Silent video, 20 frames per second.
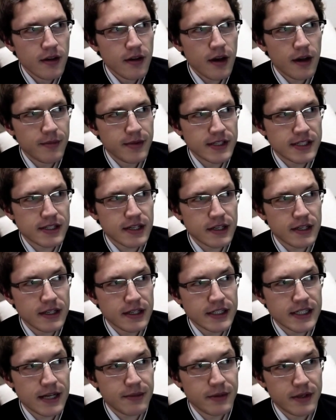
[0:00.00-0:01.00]
I've been
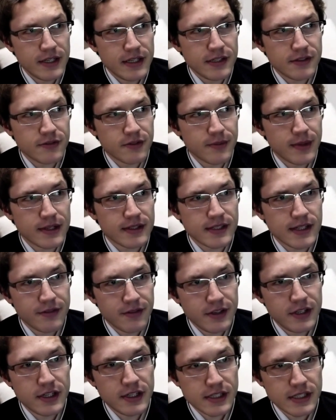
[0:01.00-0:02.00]
studying Japanese for about
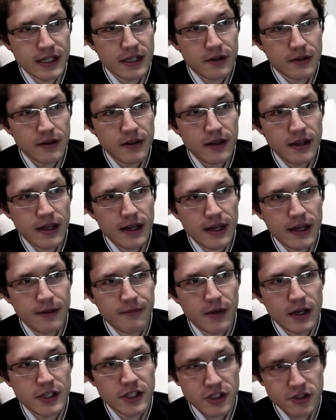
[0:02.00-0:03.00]
7 years now.
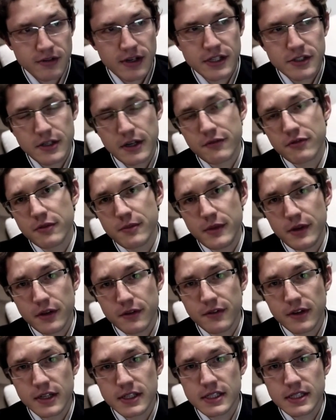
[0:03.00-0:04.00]
I just graduated from
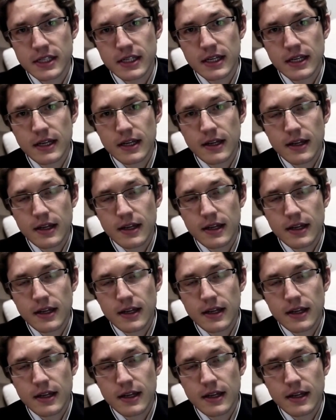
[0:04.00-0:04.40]
university